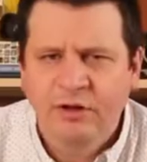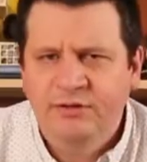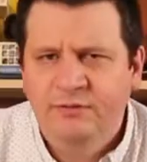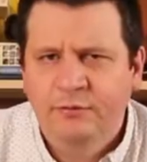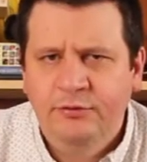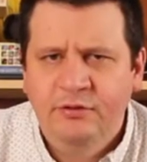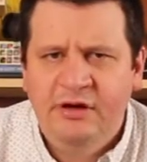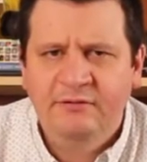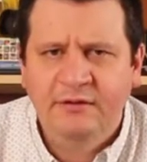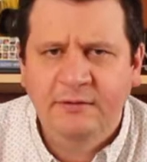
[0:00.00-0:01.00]
what is
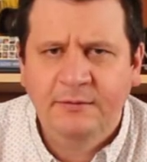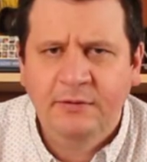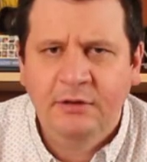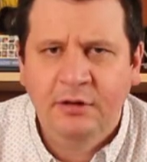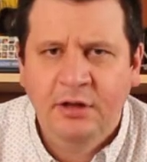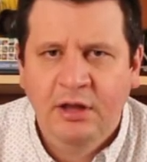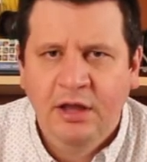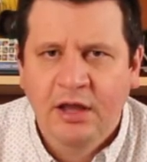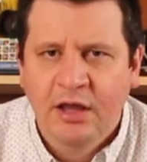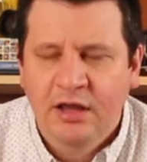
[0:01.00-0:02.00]
photography?
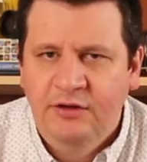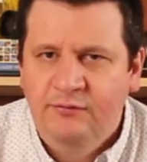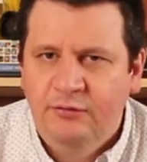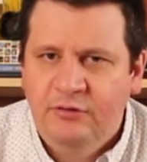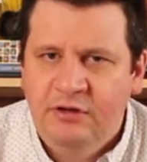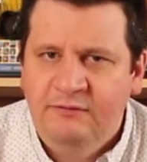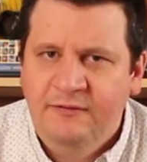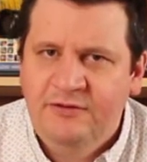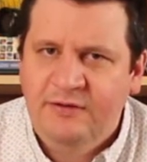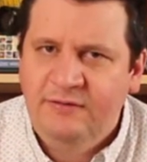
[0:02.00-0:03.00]
Is
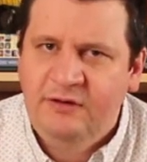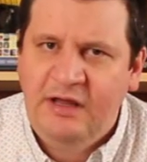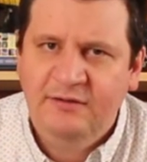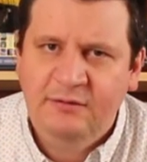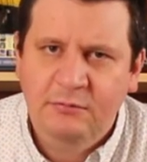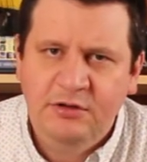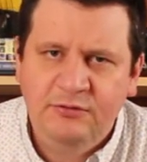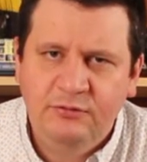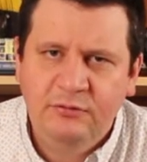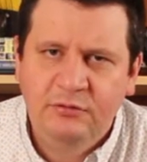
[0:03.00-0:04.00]
photography just a nice
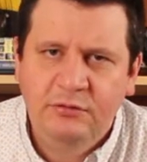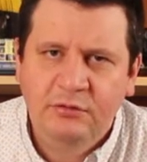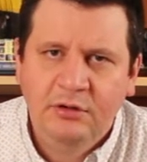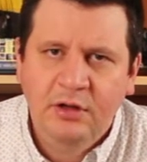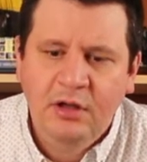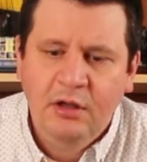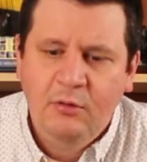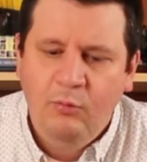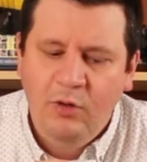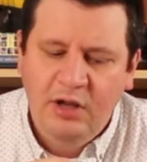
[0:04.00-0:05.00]
image?
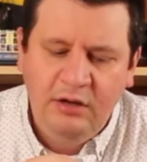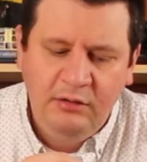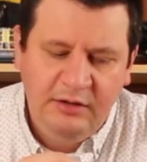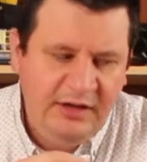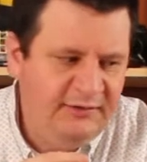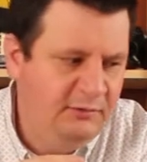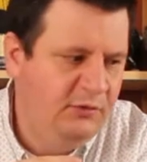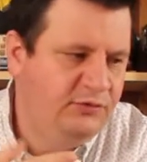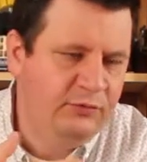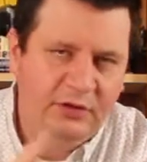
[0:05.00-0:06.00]
Well, a nice
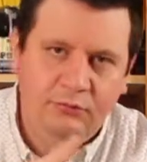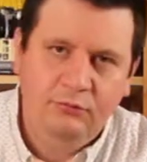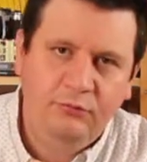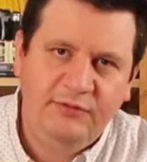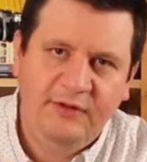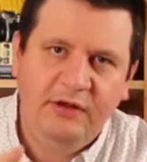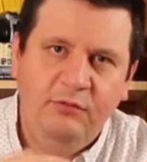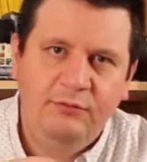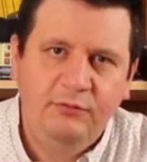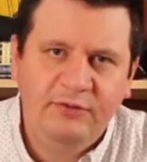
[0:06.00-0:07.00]
image you can do with any
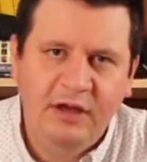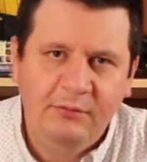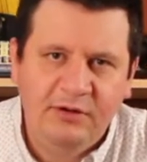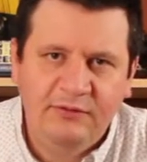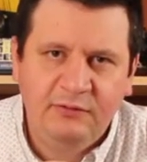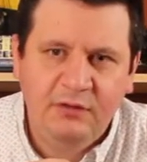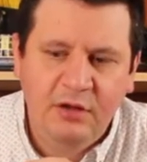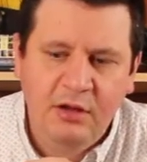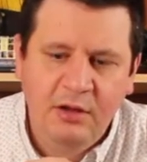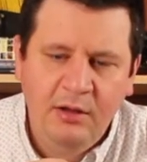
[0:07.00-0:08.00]
of those cameras.
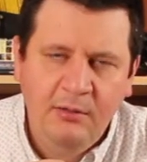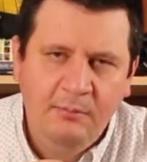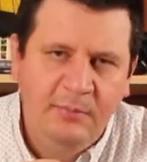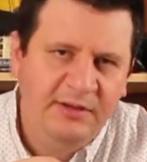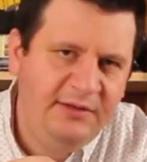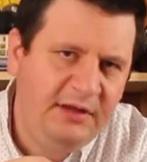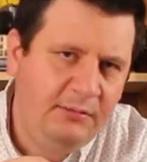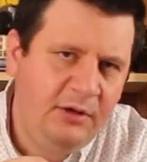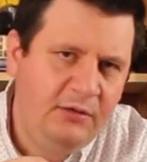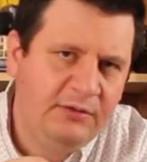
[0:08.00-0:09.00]
But think
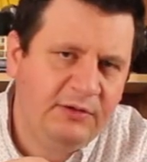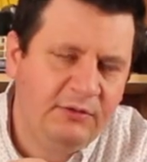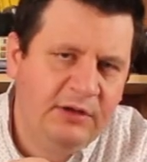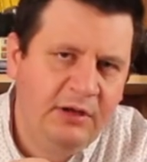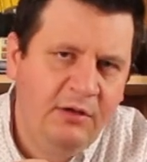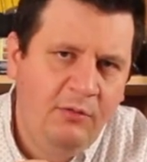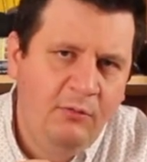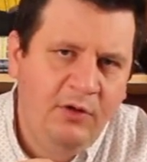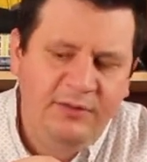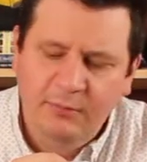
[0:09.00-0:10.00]
about it.
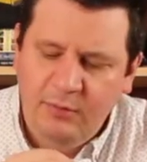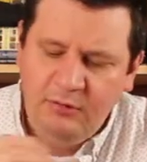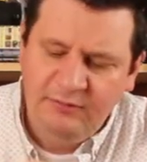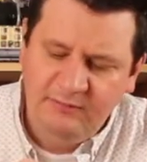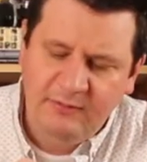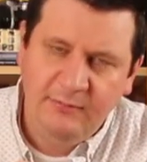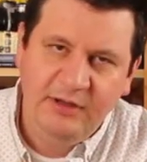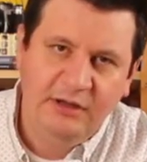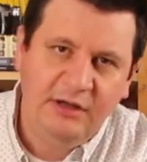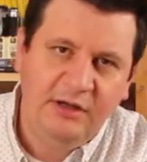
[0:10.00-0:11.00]
What about if I'm
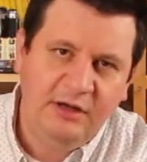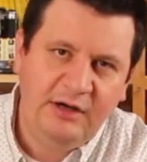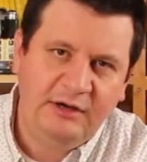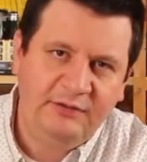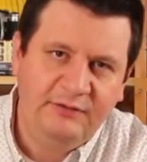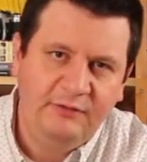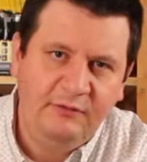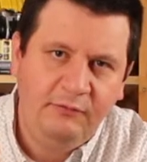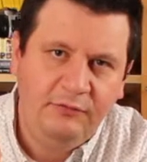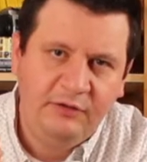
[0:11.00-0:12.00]
making an
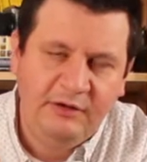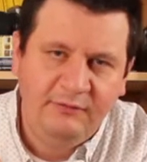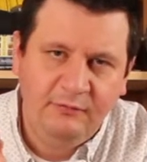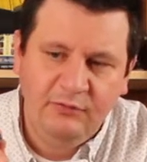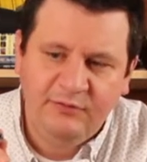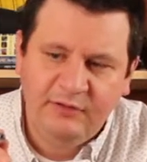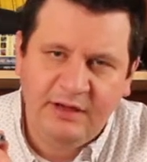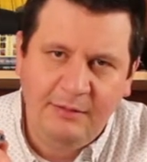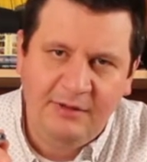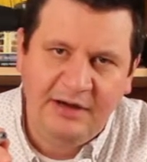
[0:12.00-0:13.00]
artistic photography with a
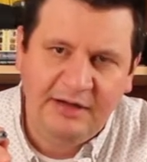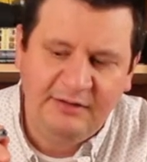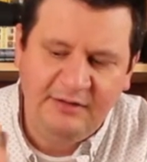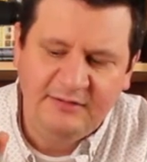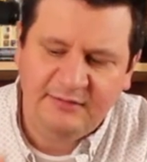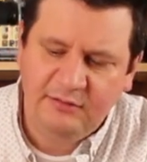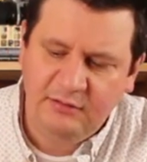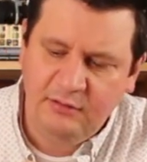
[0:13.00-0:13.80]
camera like this?